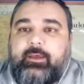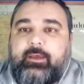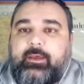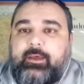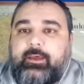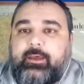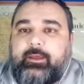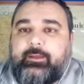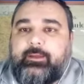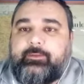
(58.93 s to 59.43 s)

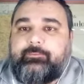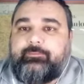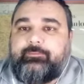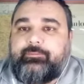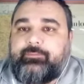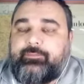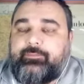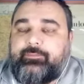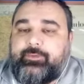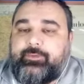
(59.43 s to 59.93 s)
Uh,
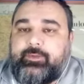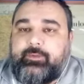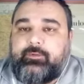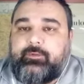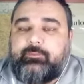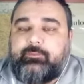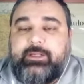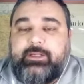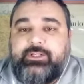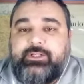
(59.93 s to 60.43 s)

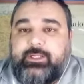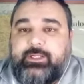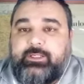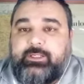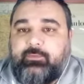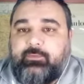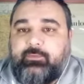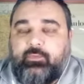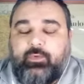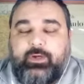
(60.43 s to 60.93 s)
Especially
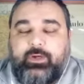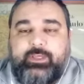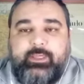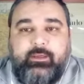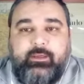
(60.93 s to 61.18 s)
the working